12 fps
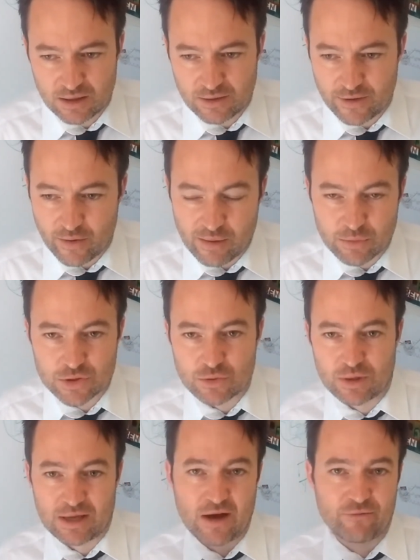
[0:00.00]
they're able to
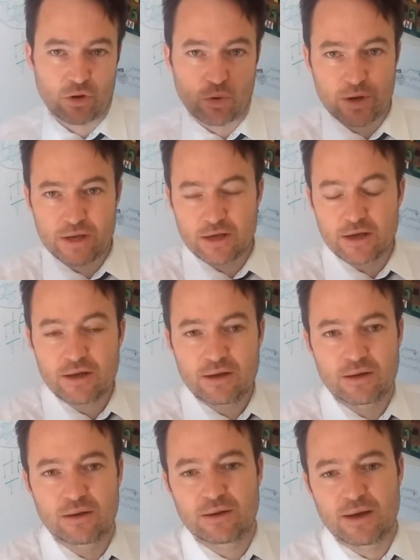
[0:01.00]
recover quicker,
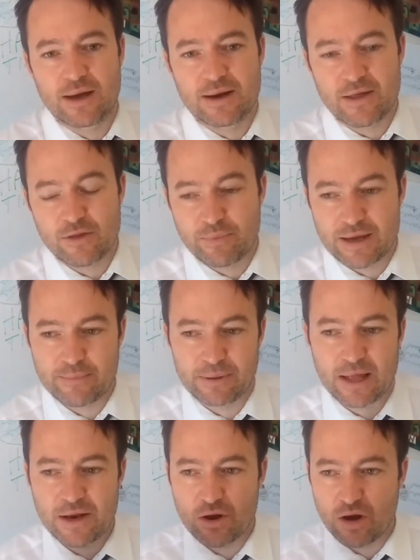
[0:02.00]
and other people
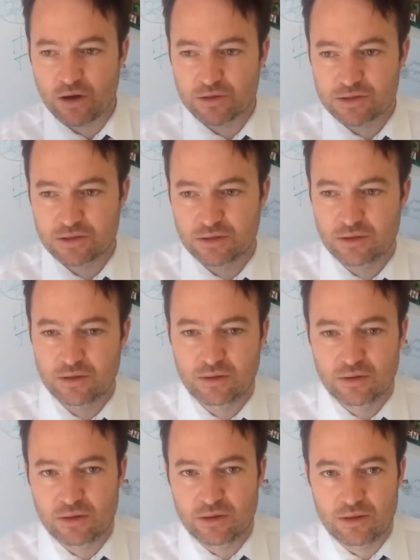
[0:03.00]
are not?
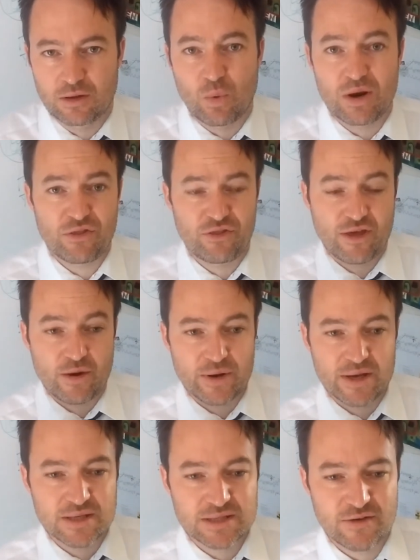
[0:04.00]
Now, one
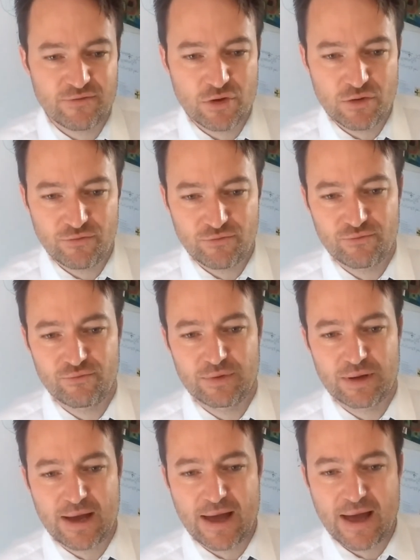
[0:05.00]
theory is if you've
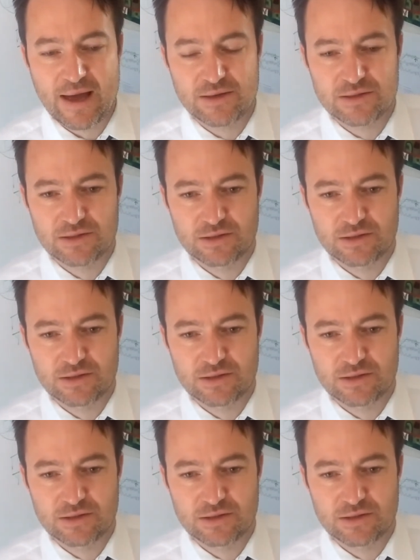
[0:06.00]
had,